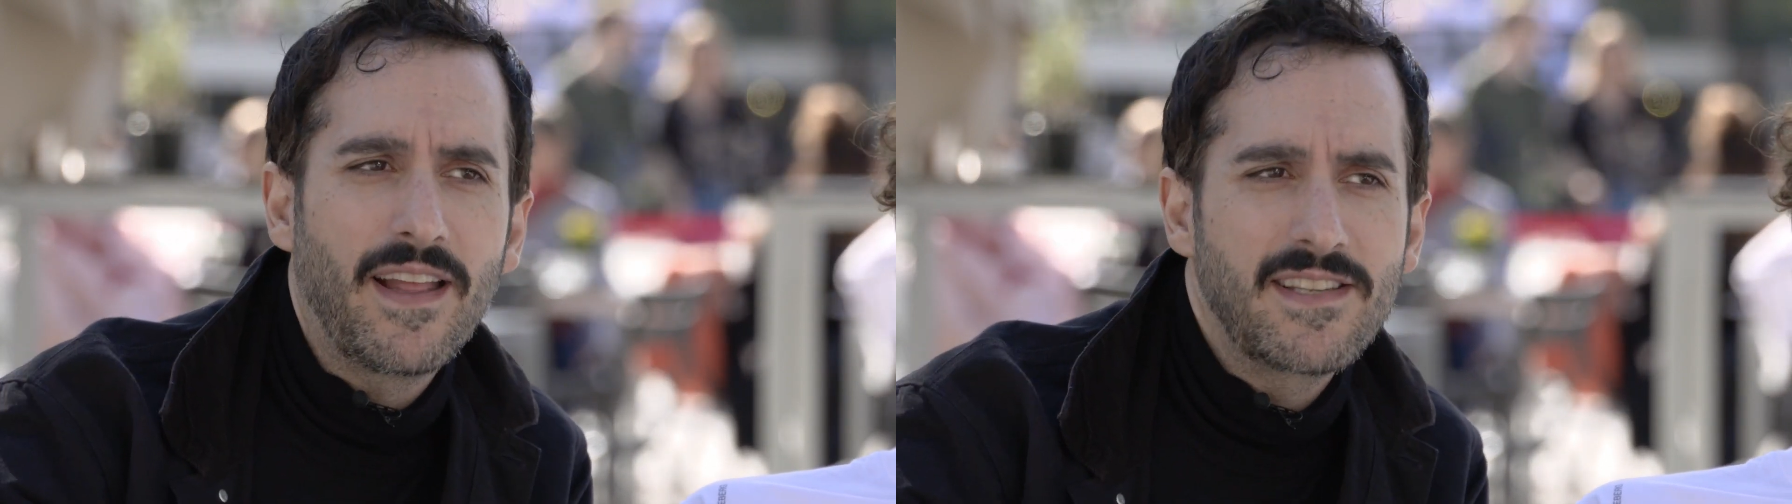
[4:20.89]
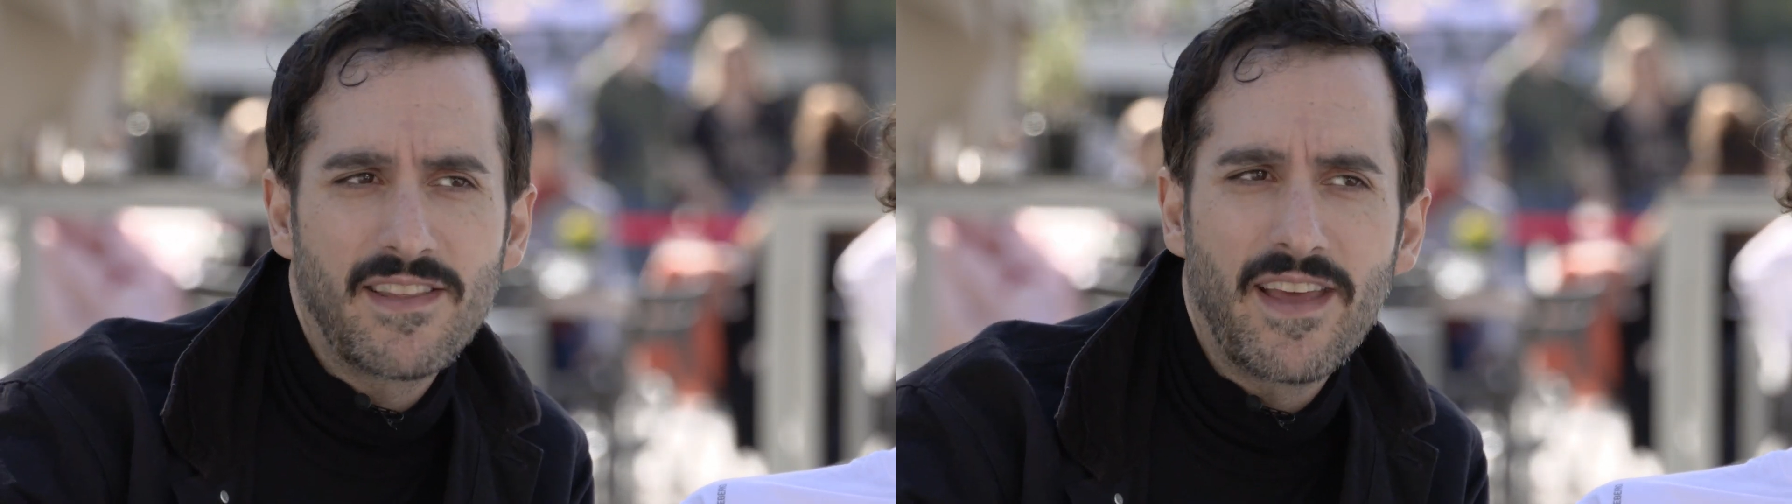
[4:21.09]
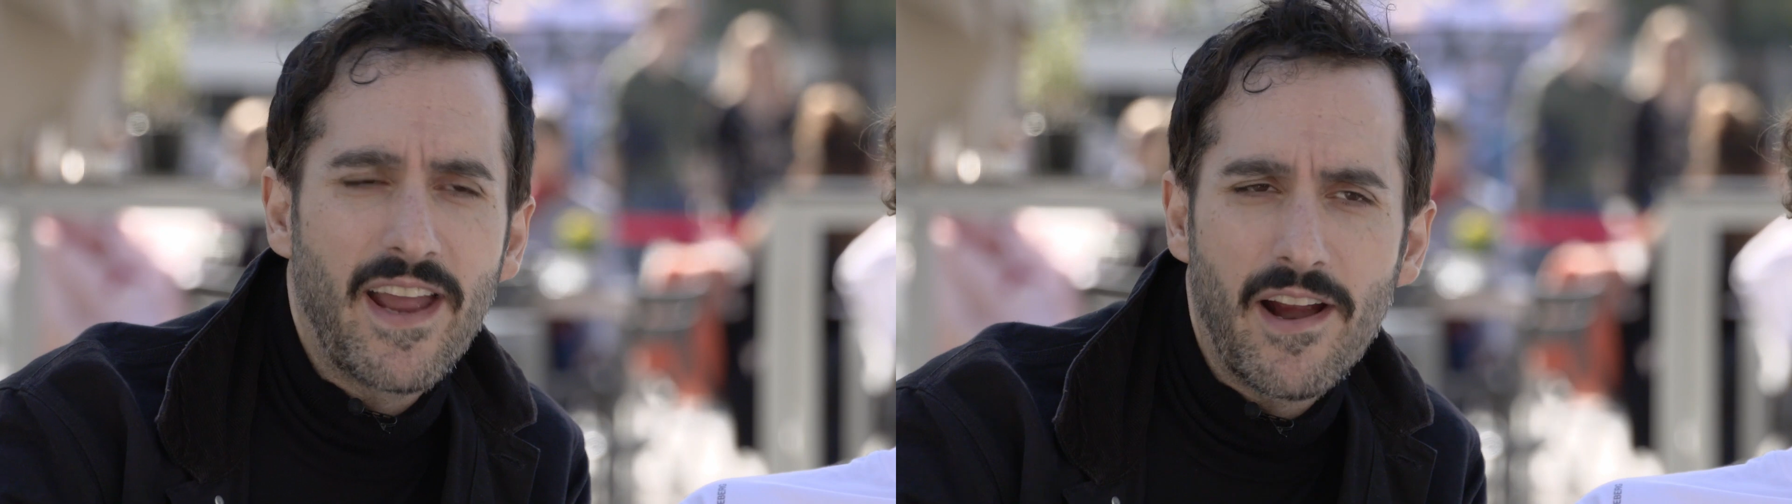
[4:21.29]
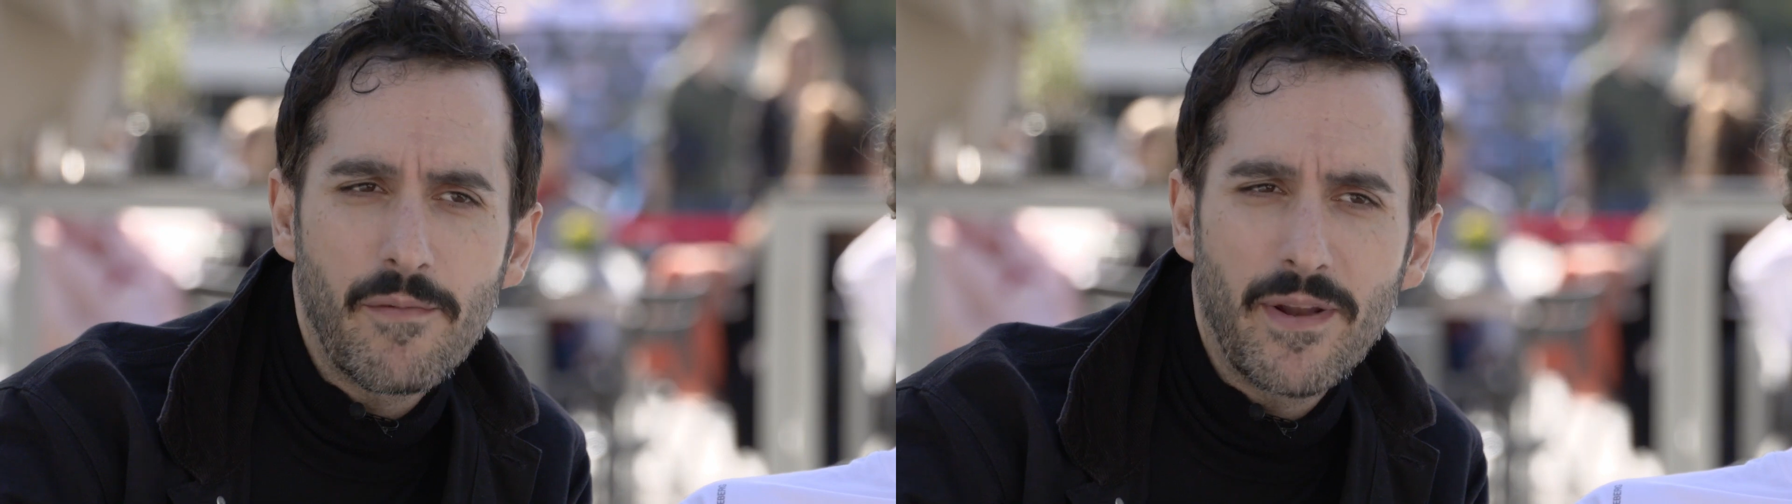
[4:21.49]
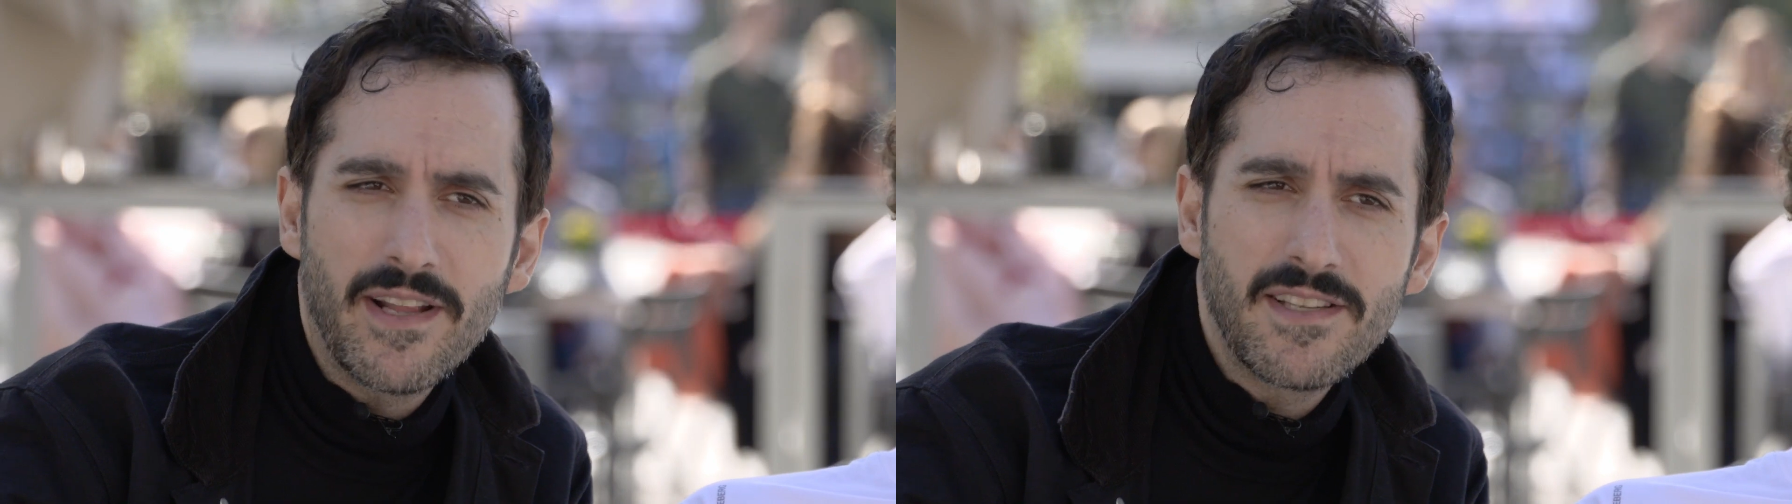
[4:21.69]
that's
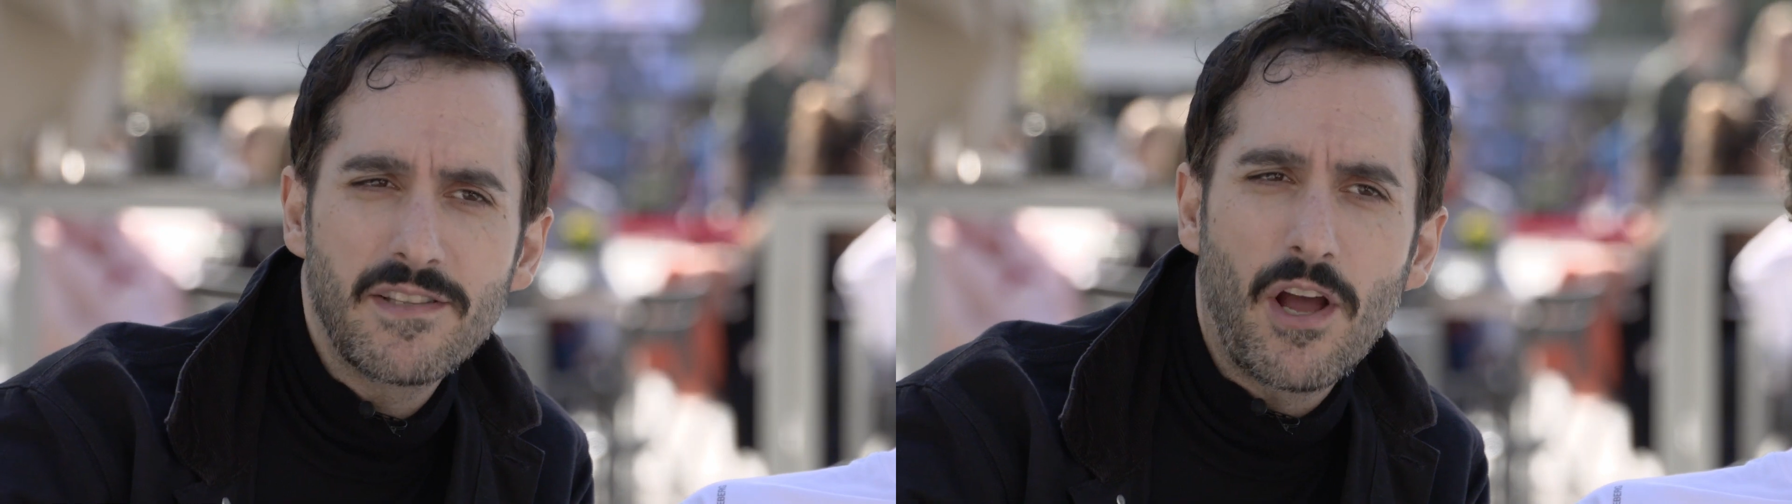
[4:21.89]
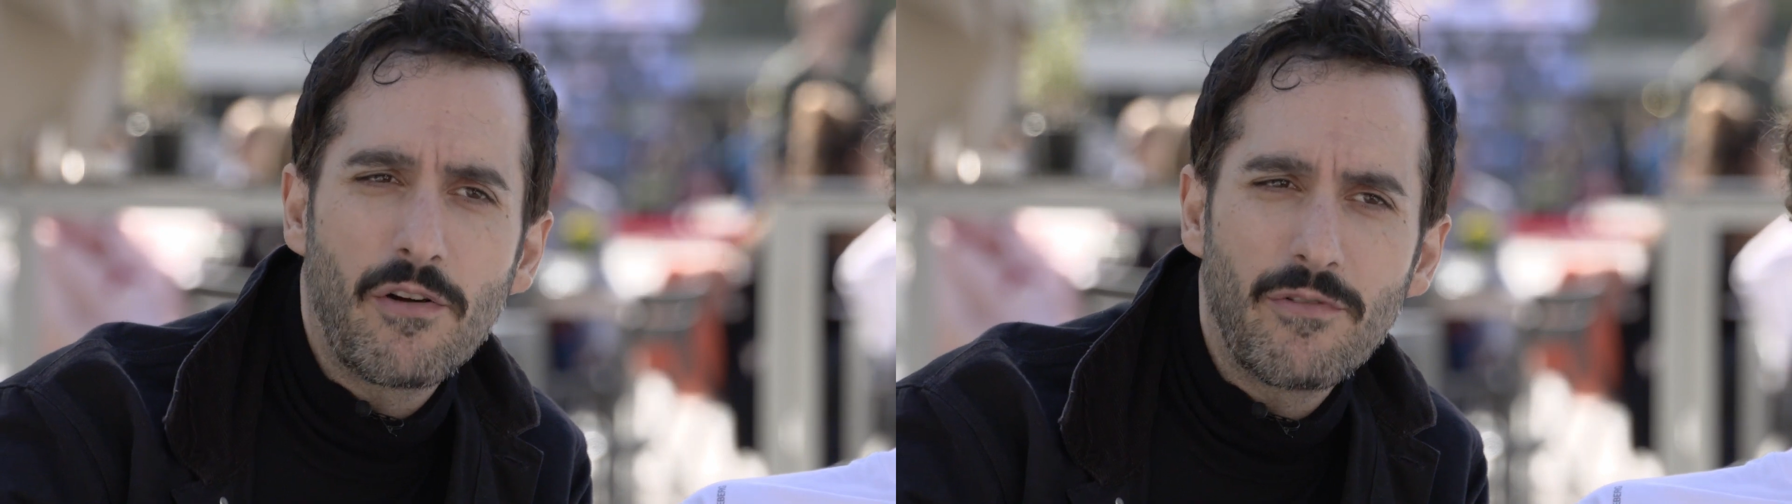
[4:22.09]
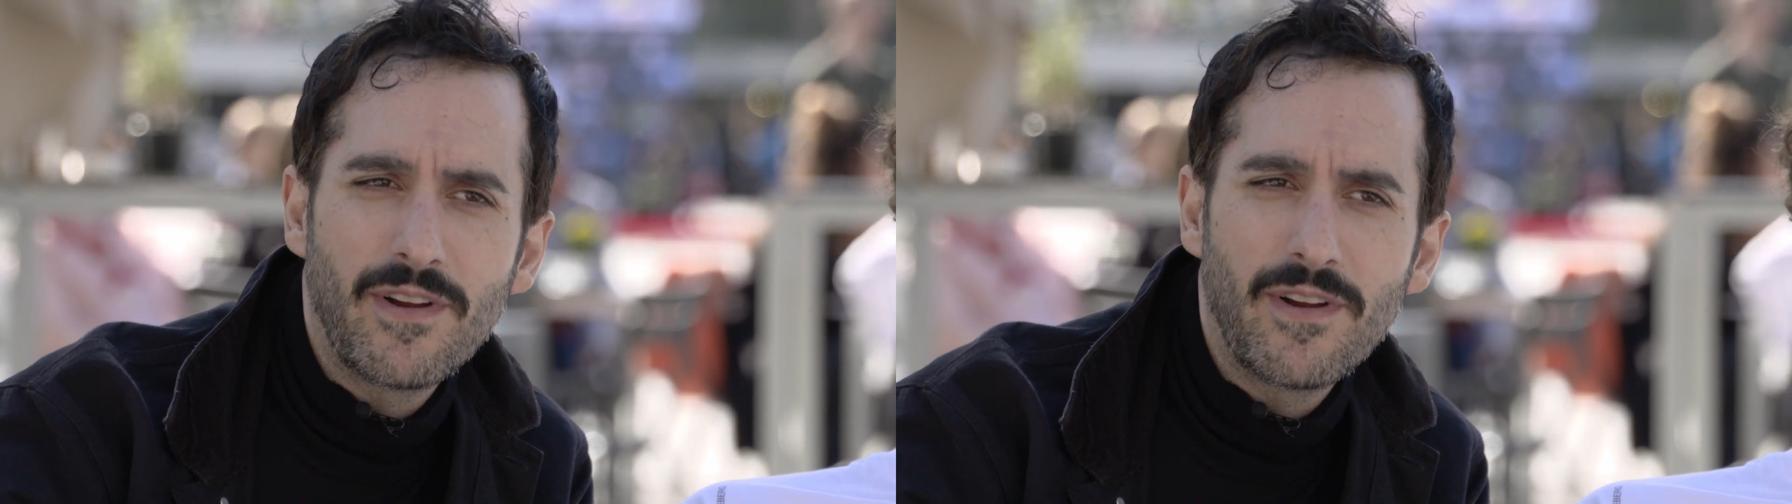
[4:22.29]
there, but it's not